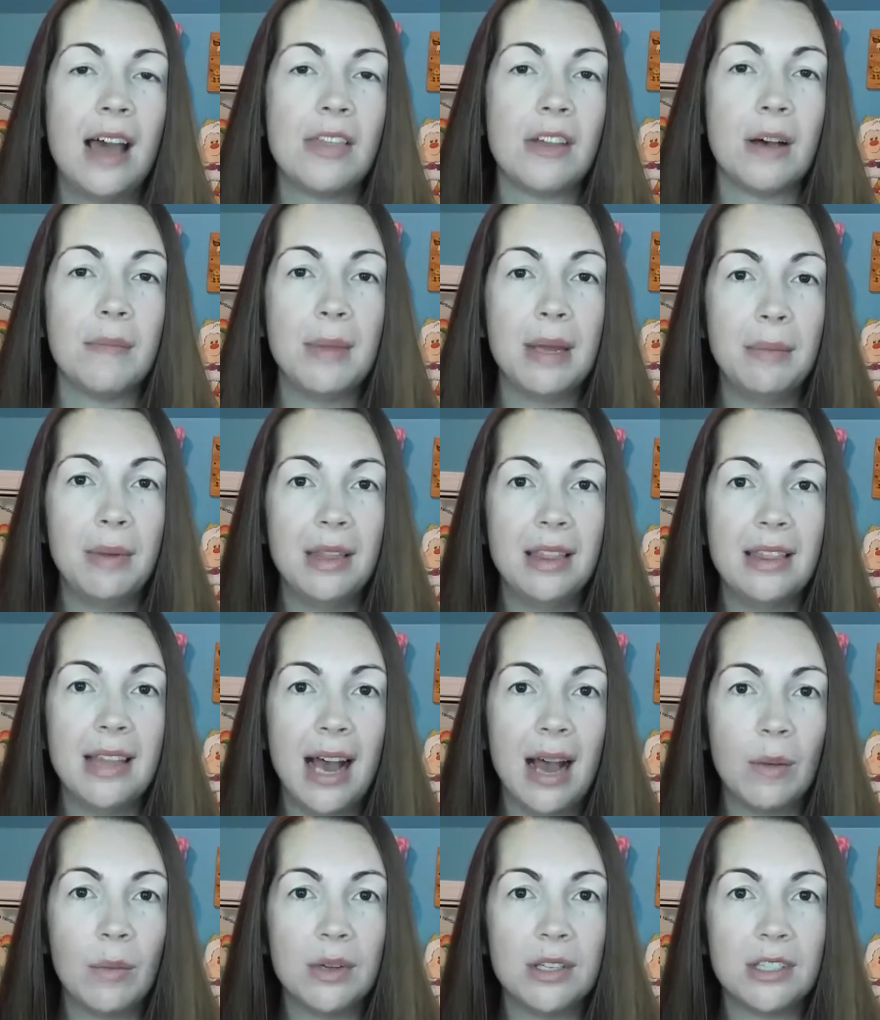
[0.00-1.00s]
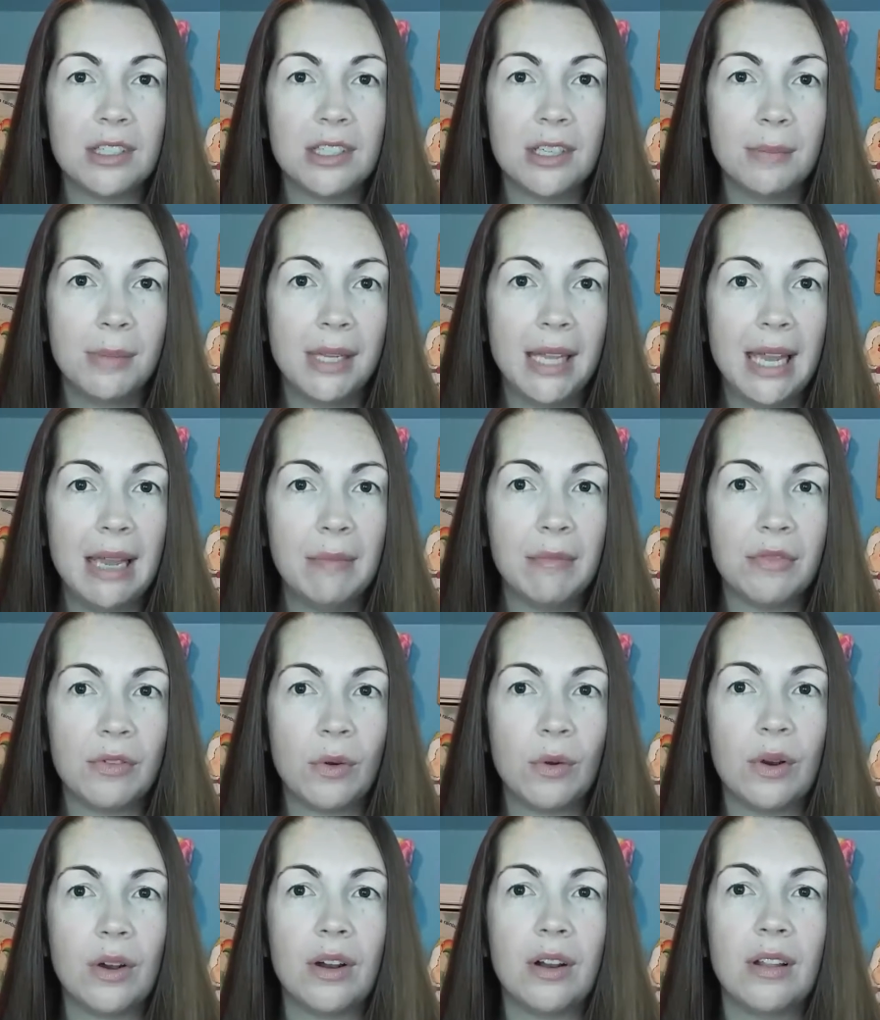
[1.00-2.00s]
I thought maybe that was to blame
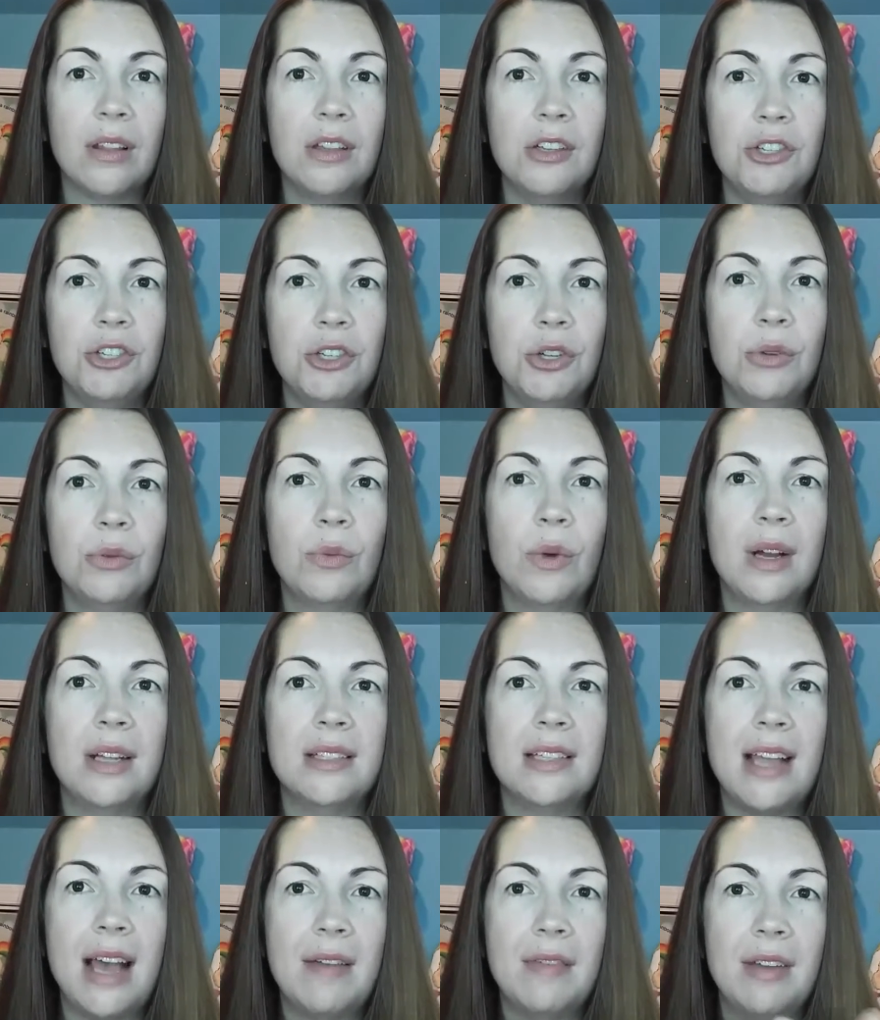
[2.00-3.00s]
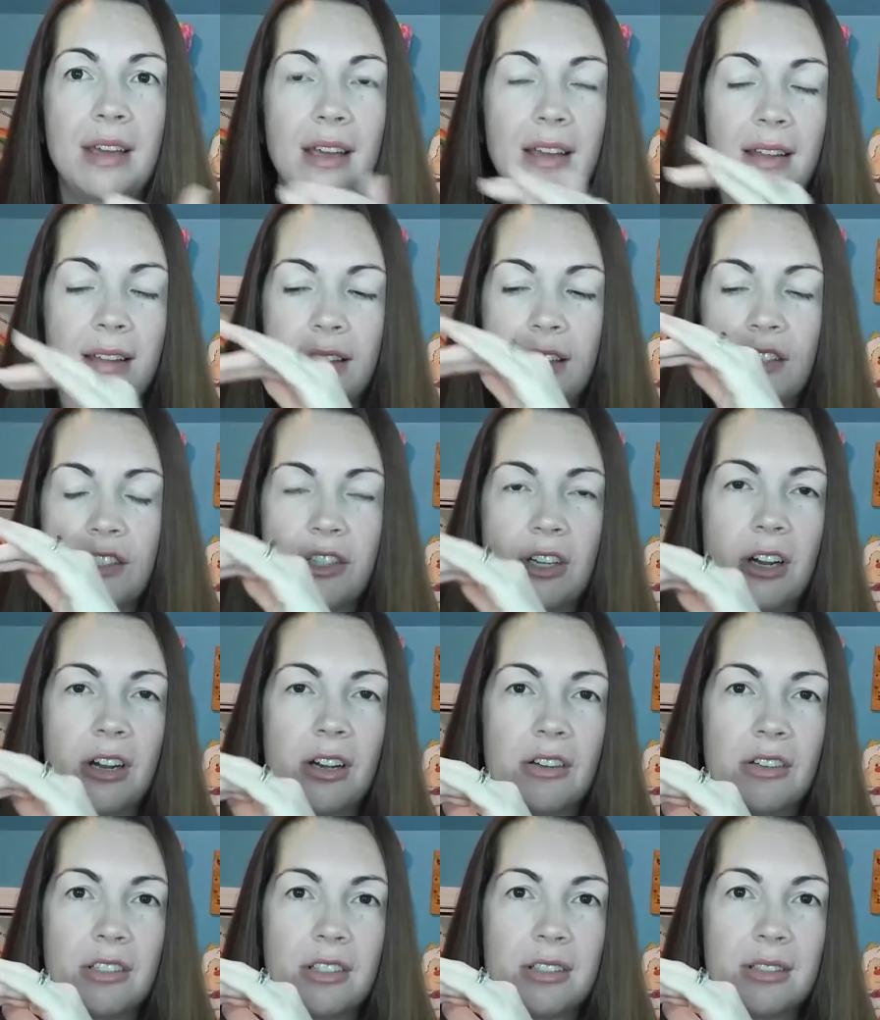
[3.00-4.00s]
for the June ones having the
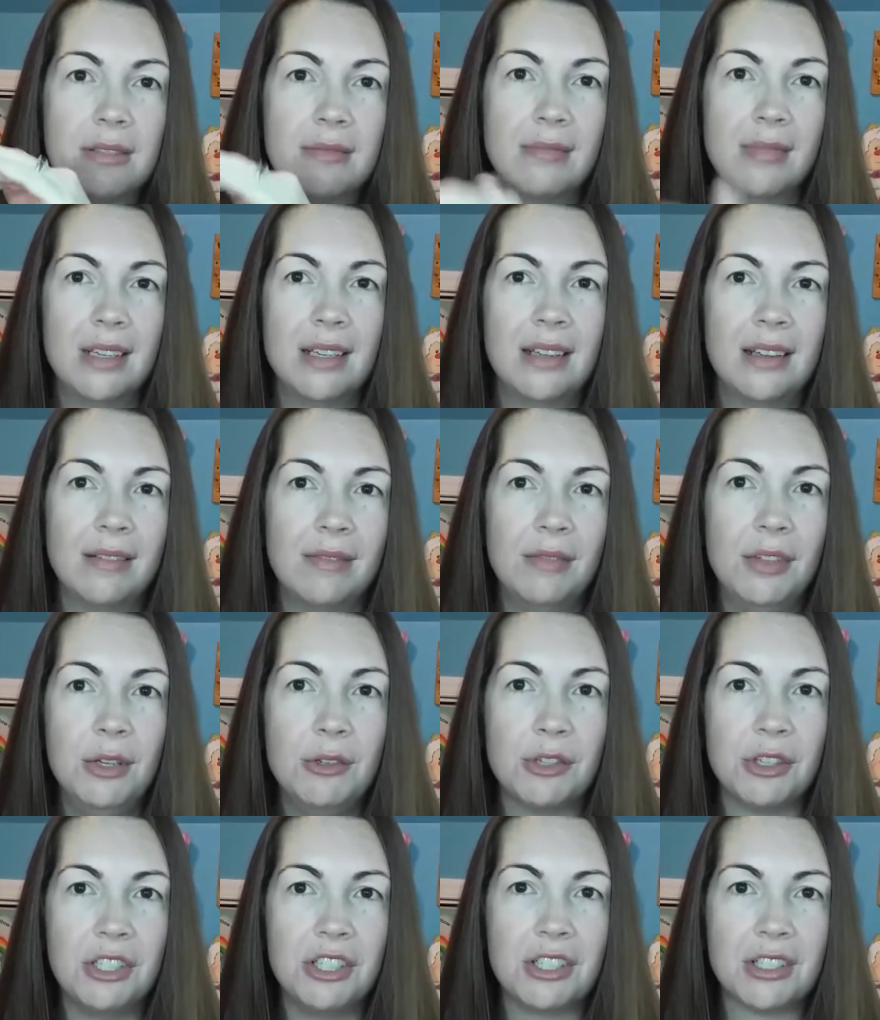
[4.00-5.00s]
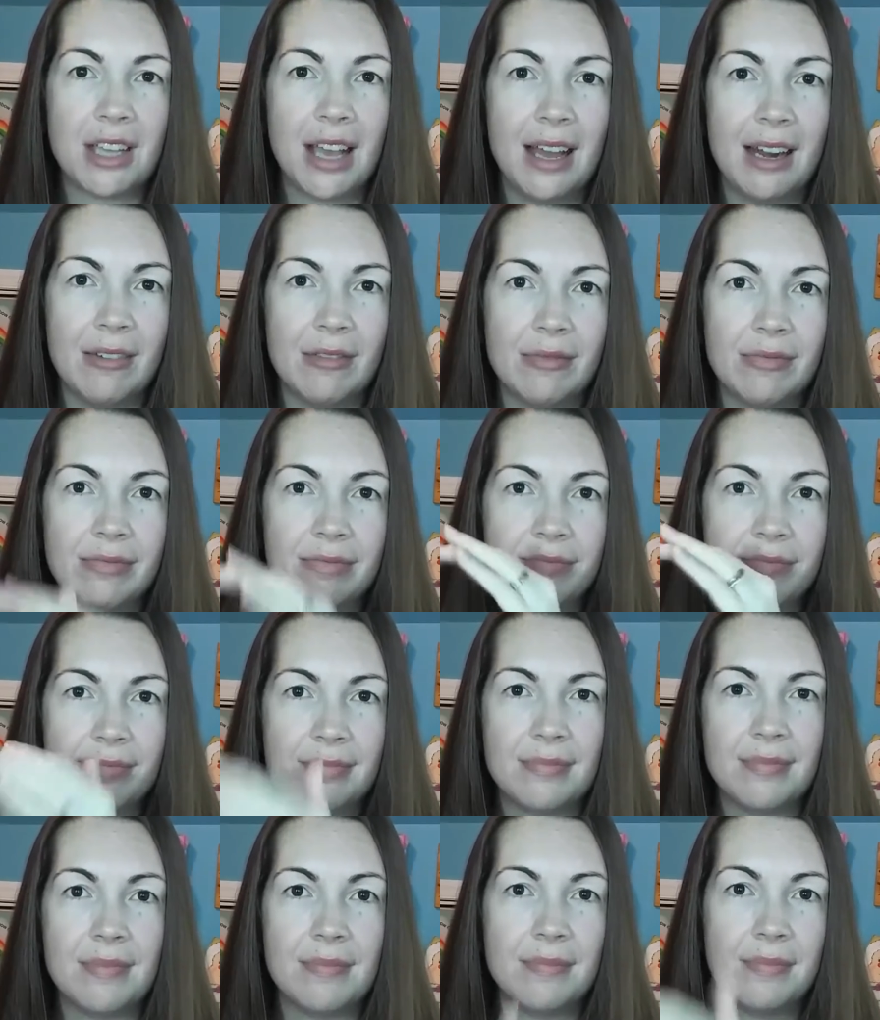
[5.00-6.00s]
stars usually just kind of
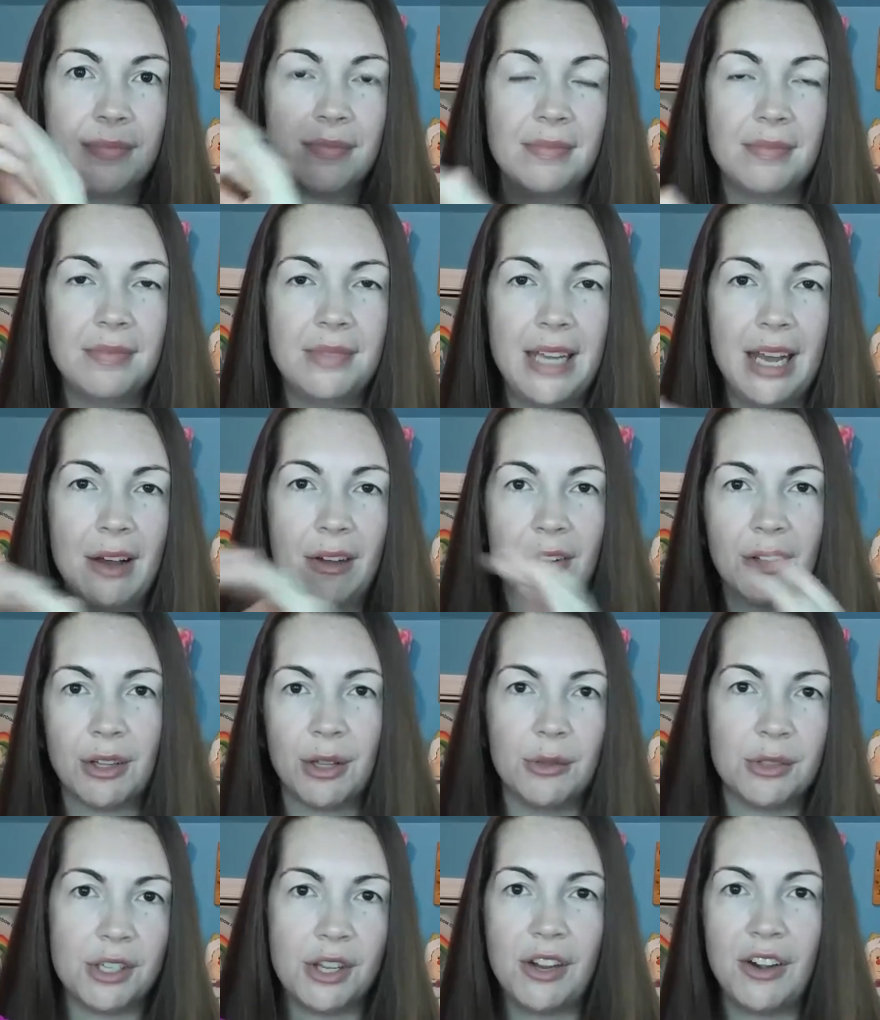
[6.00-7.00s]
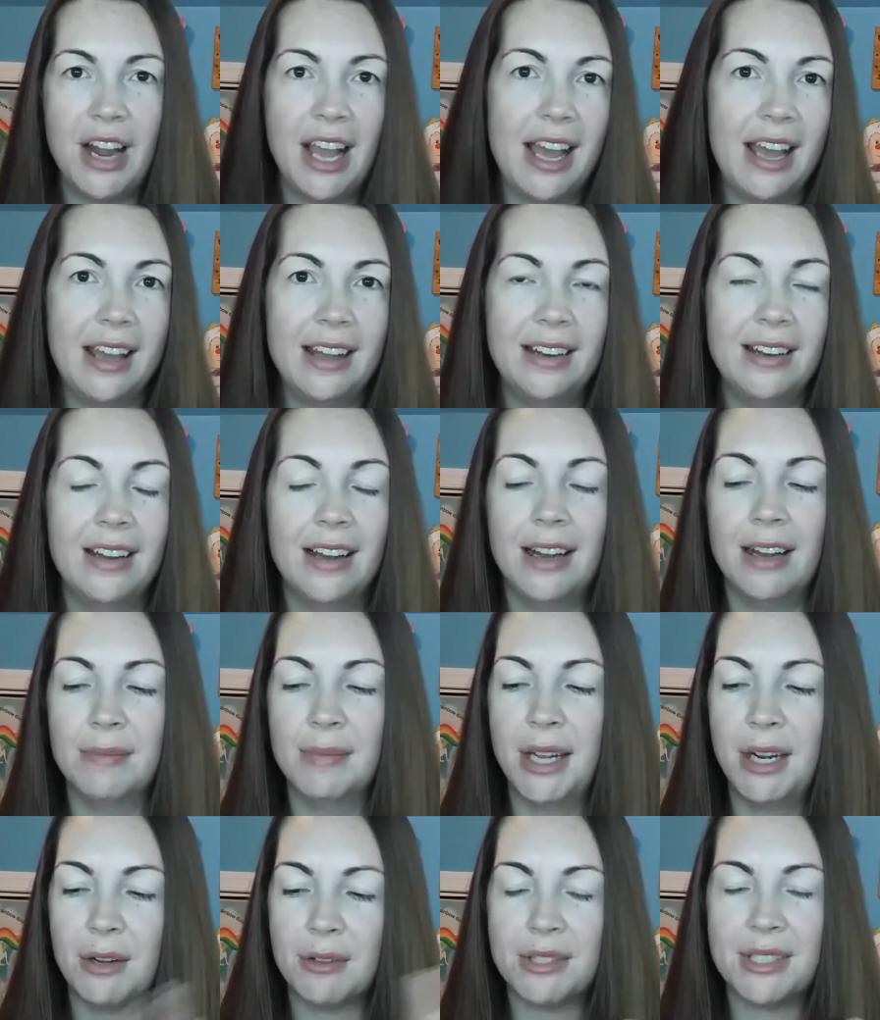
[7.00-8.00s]
down close to their head.
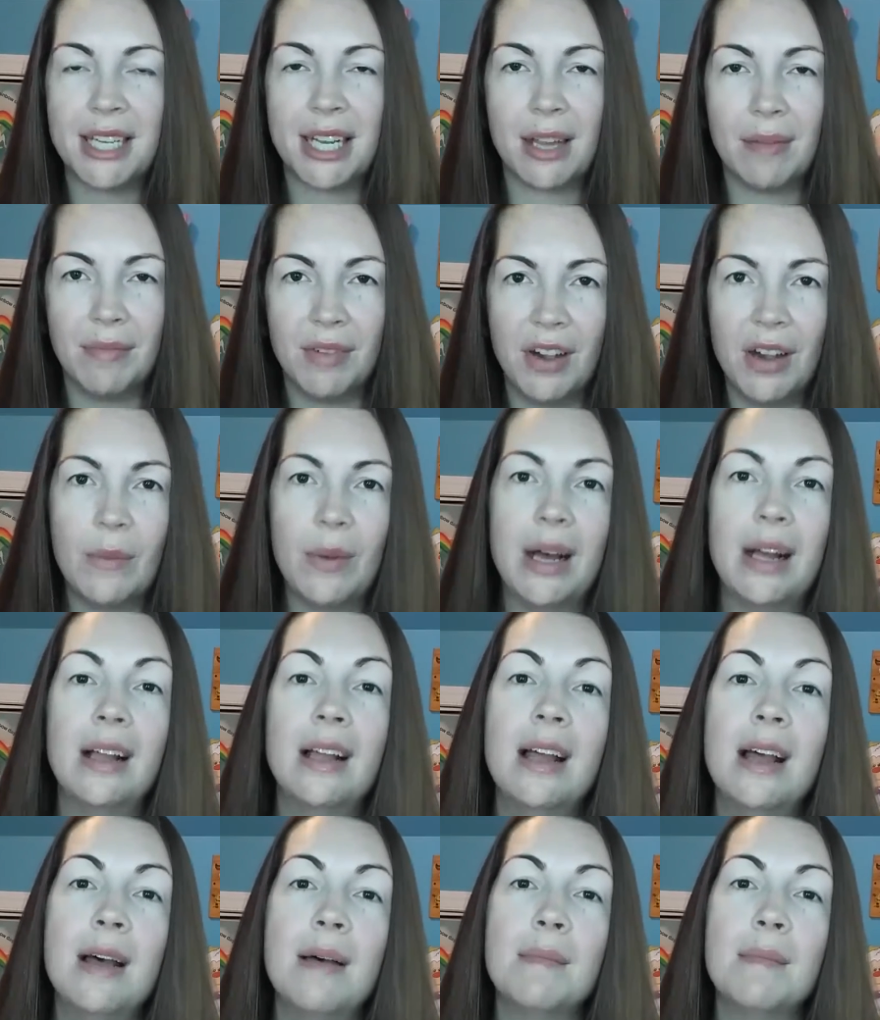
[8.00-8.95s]
They don't stick up very well.